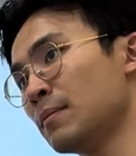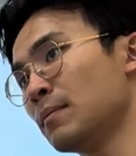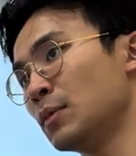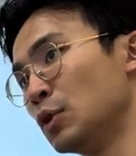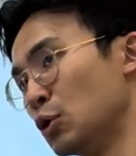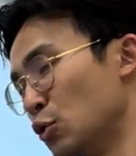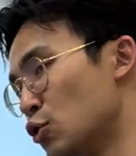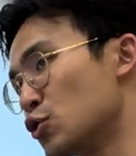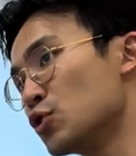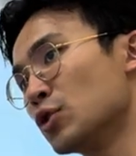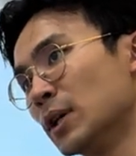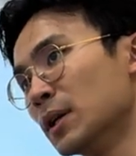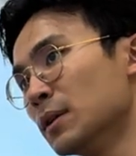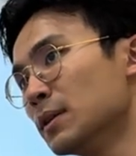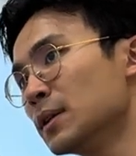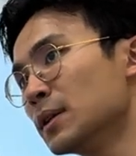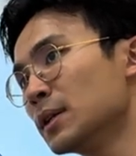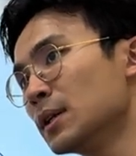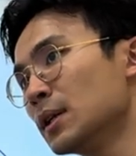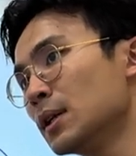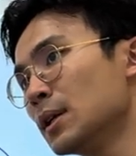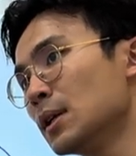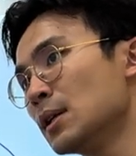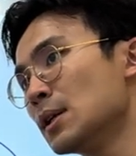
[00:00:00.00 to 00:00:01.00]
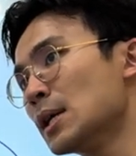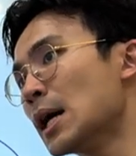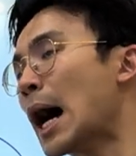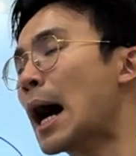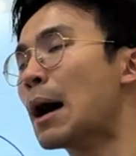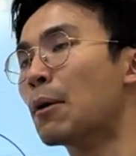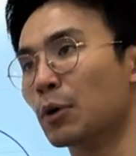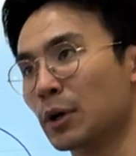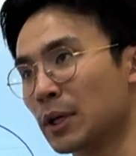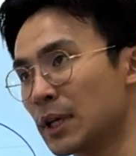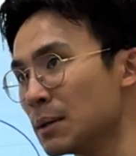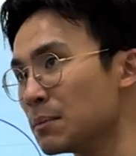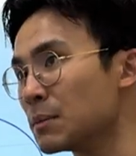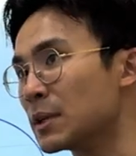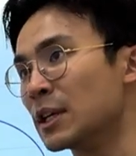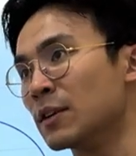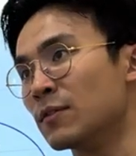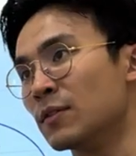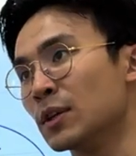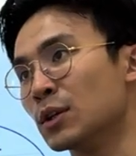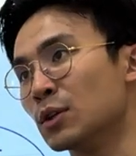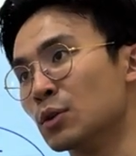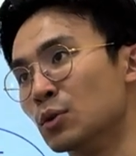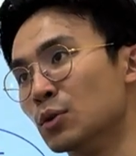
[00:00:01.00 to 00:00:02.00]
neutral, I will keep
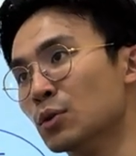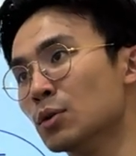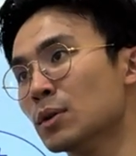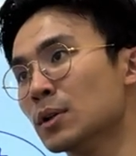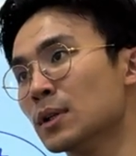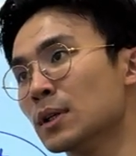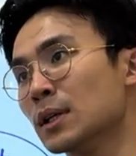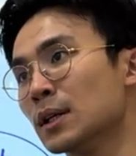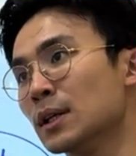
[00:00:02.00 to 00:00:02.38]
giving you